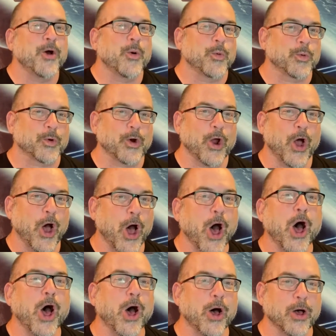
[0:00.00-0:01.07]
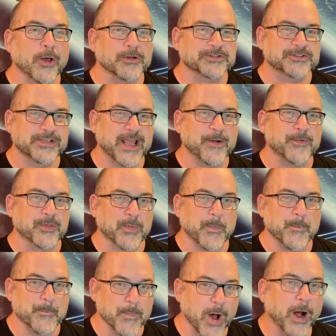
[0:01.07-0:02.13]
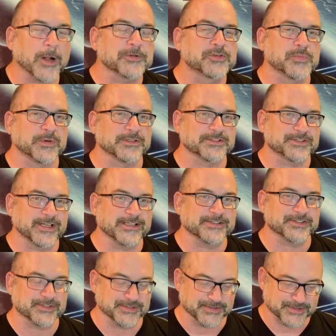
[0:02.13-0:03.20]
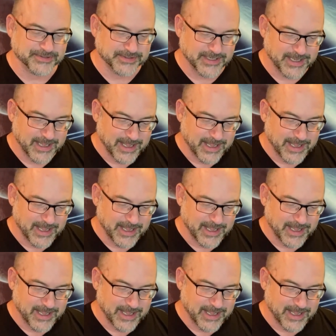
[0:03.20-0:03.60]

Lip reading: were all seen with multiple sensors,